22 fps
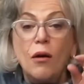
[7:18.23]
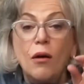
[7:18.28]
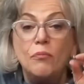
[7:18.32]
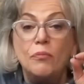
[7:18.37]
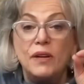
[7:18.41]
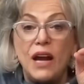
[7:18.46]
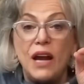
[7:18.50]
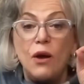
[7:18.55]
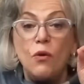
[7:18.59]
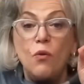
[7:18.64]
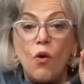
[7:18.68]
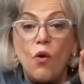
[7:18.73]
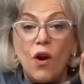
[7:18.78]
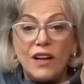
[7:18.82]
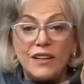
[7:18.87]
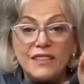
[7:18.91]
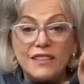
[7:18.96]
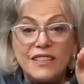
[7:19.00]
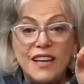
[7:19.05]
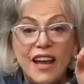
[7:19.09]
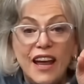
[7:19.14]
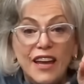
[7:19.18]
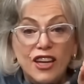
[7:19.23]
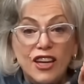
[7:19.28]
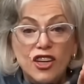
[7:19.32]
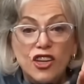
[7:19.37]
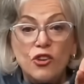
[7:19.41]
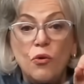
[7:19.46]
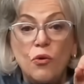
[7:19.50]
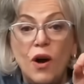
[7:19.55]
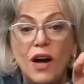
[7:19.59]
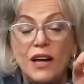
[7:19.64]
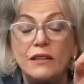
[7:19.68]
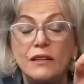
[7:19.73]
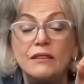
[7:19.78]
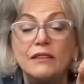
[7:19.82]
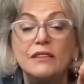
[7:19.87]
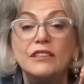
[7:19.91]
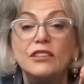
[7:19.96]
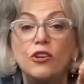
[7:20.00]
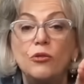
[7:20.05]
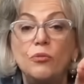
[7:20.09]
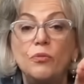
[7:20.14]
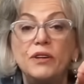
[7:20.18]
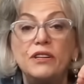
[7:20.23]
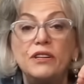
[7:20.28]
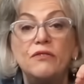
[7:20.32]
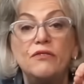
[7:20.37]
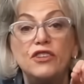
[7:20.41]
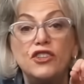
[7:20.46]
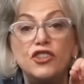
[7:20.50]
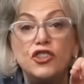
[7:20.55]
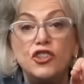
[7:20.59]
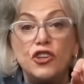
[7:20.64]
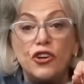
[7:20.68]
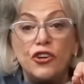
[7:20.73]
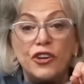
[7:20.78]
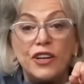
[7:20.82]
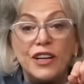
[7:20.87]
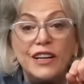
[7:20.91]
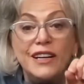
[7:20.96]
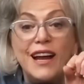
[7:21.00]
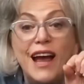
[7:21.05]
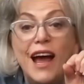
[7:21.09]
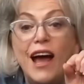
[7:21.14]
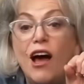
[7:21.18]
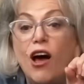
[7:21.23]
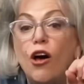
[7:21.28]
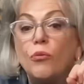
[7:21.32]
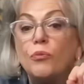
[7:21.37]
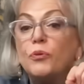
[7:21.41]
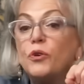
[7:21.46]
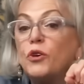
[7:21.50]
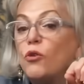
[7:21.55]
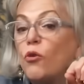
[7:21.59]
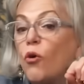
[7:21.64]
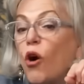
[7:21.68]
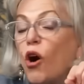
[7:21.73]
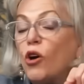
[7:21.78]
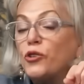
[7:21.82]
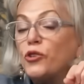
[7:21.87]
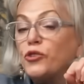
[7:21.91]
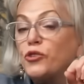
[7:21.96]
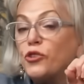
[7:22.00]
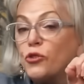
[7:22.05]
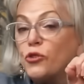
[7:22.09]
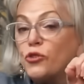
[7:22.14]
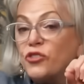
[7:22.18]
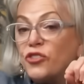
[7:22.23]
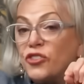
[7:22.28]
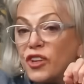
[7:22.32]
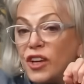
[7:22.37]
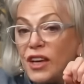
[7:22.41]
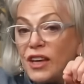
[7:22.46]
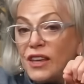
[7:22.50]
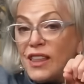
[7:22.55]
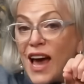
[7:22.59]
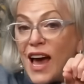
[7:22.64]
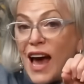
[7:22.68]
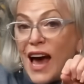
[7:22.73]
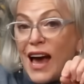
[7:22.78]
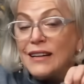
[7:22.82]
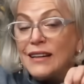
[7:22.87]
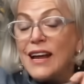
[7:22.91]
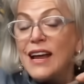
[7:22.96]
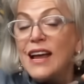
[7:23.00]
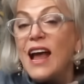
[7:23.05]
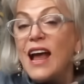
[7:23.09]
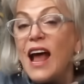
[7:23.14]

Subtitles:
But I want to take you on a little bit of a journey to help you also see that.